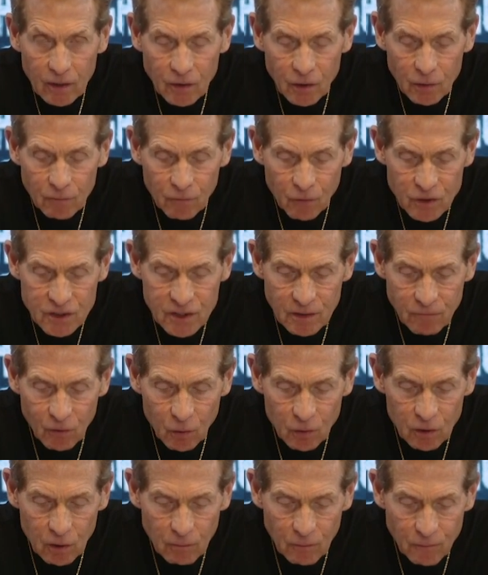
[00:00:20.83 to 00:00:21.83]
University of
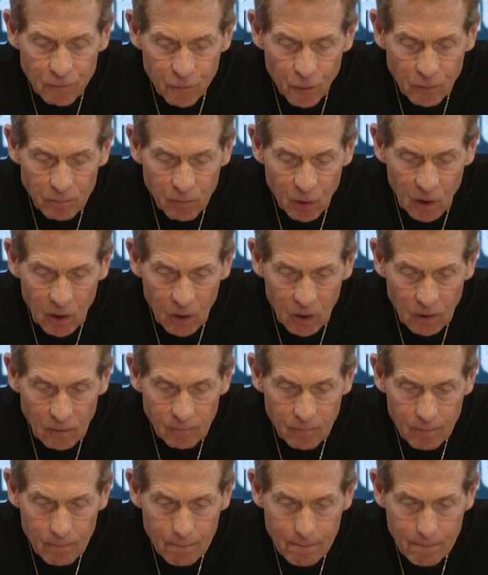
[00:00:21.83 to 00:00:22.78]
Oklahoma football,